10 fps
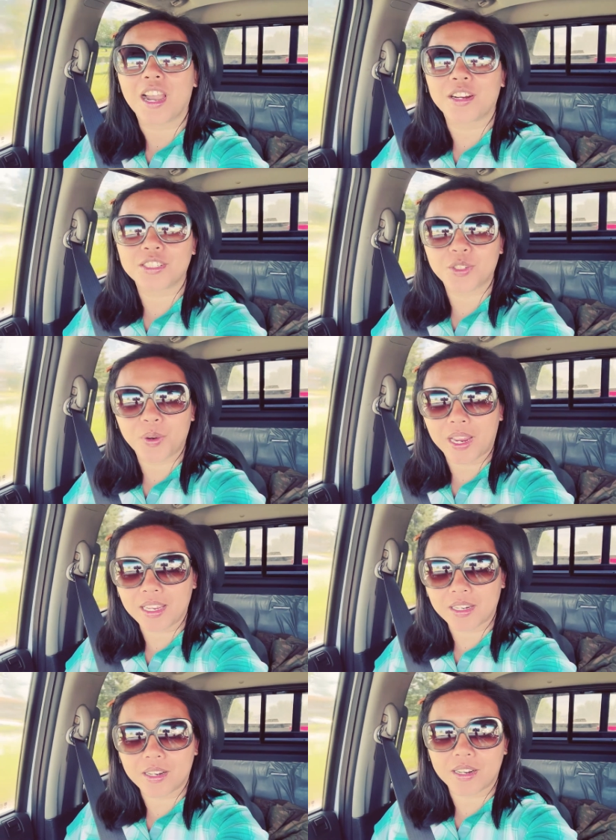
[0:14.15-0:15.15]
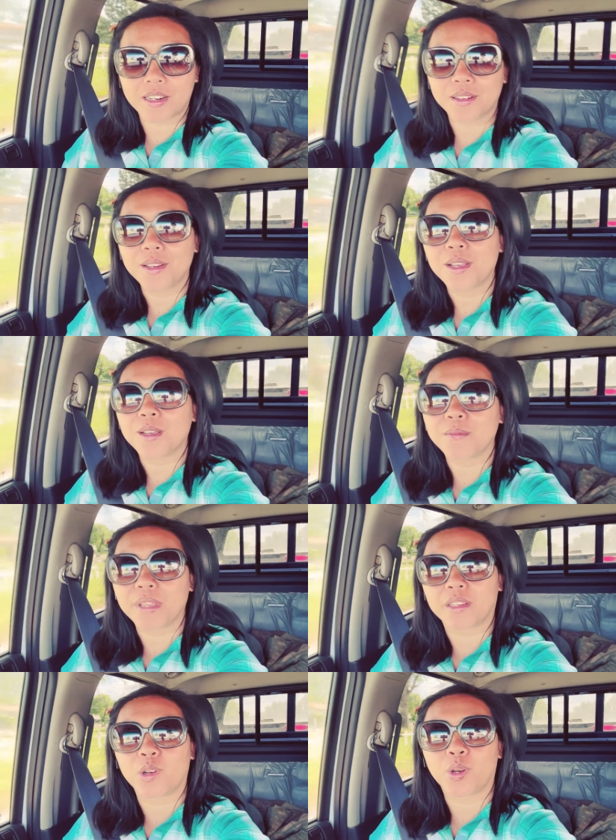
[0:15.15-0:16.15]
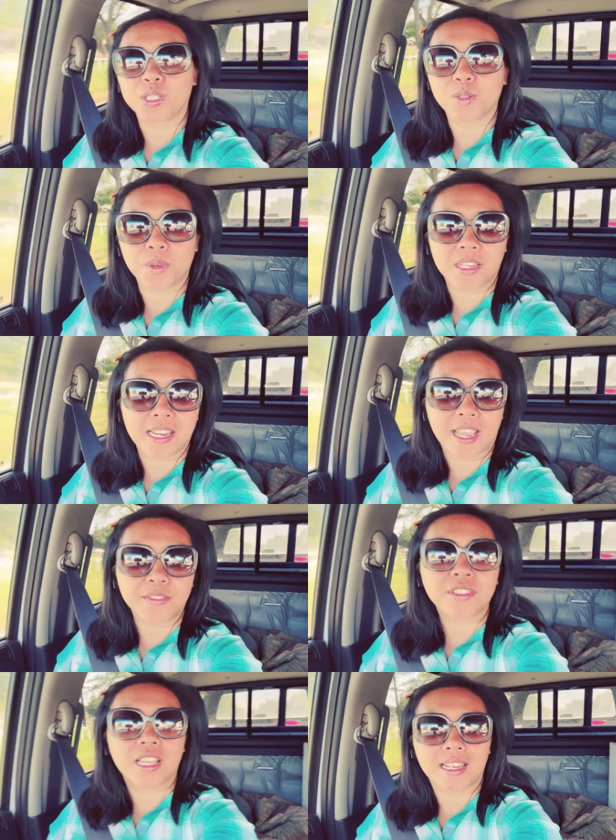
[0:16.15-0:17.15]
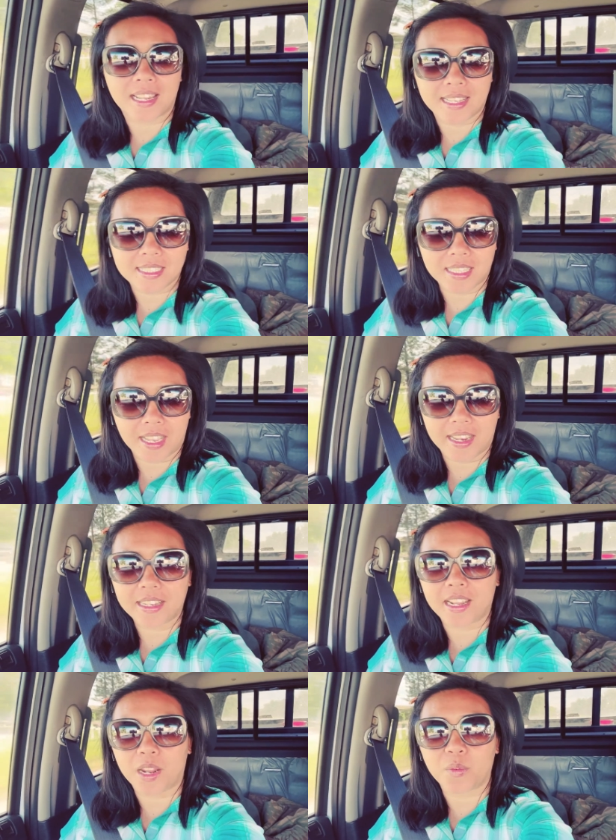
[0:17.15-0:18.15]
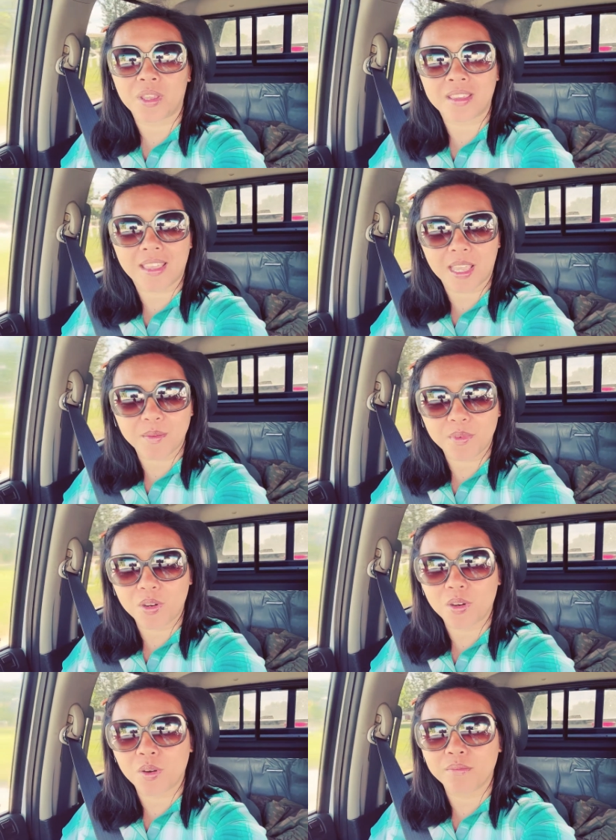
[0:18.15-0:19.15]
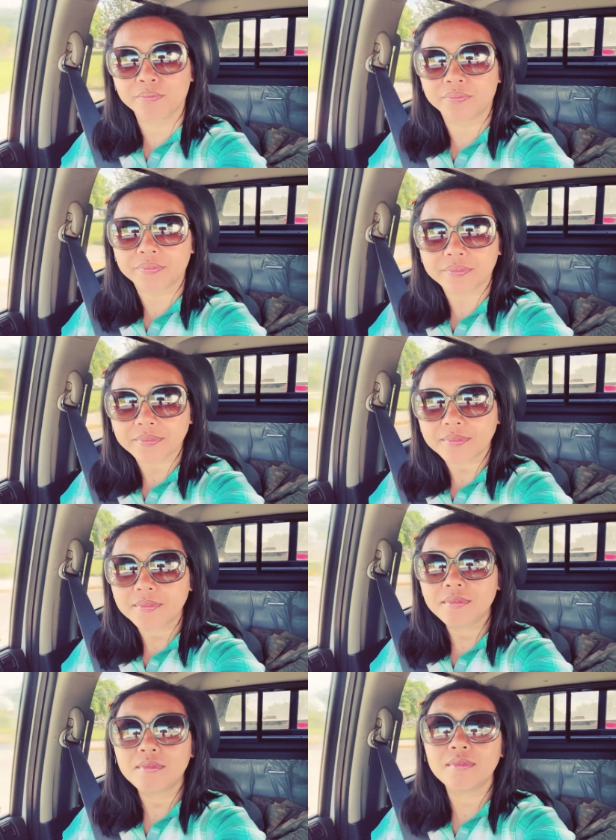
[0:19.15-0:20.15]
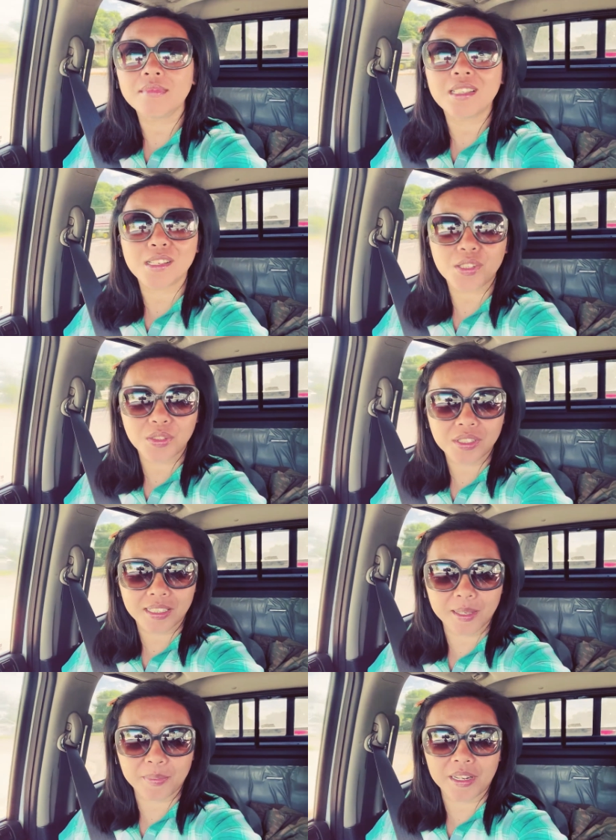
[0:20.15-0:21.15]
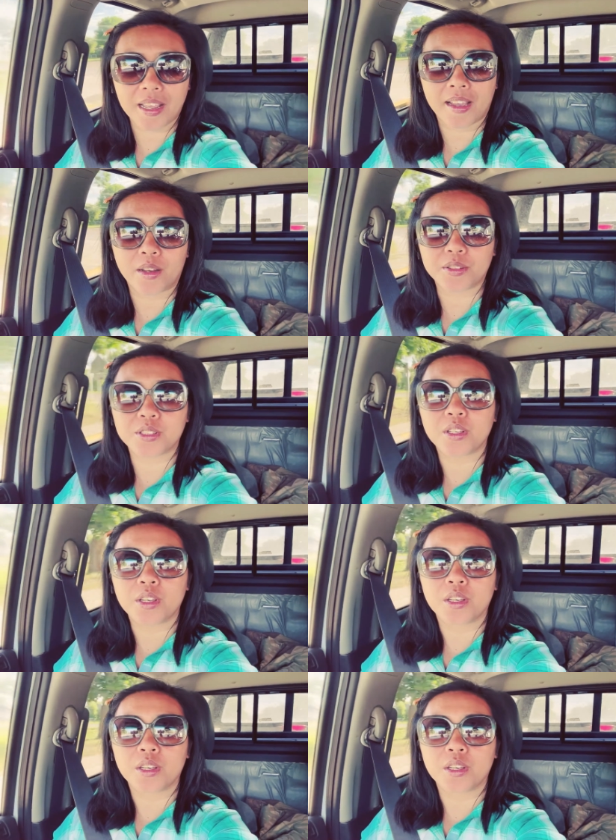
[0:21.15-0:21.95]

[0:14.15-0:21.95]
Our trailer because we left last night and we came home just to sleep in the house